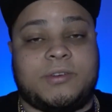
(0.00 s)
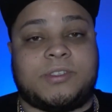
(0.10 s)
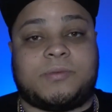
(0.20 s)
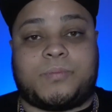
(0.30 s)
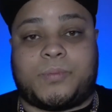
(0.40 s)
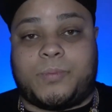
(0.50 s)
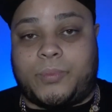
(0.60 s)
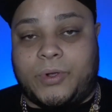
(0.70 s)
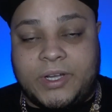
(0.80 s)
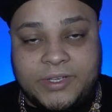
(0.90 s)
it was
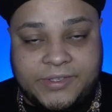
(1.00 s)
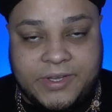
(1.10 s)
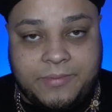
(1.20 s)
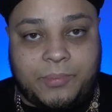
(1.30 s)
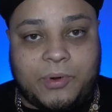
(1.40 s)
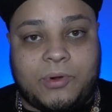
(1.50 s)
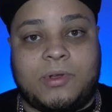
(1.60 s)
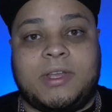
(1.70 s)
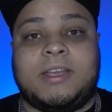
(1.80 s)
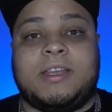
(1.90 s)
pretty simple.
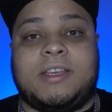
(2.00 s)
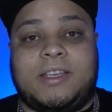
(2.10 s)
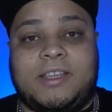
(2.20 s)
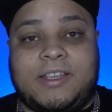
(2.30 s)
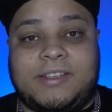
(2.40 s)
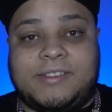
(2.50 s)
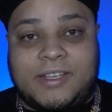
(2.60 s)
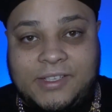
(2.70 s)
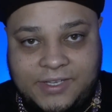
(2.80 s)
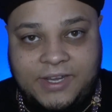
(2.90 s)
It
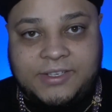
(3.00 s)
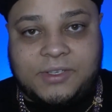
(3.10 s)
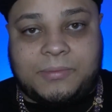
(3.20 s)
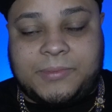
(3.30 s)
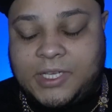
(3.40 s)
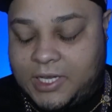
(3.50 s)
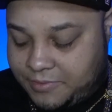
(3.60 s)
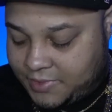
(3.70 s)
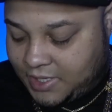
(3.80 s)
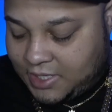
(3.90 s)
did take some
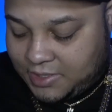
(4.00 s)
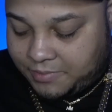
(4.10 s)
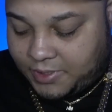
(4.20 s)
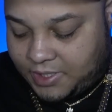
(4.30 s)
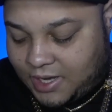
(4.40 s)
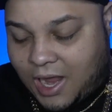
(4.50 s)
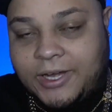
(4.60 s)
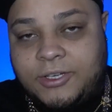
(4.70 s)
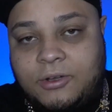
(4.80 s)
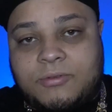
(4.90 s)
time, but
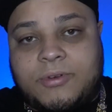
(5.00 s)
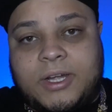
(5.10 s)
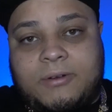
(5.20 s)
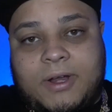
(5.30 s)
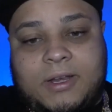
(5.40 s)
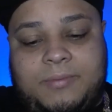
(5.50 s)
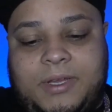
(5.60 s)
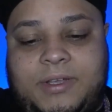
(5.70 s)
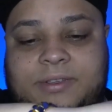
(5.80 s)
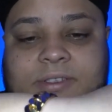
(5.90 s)
I don't regret it
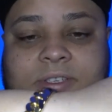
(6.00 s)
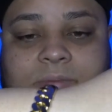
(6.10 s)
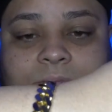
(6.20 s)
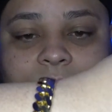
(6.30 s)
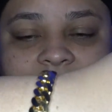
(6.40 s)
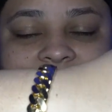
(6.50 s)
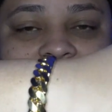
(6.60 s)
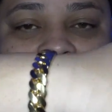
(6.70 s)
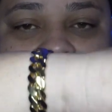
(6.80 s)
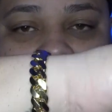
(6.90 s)
because this
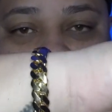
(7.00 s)
bracelet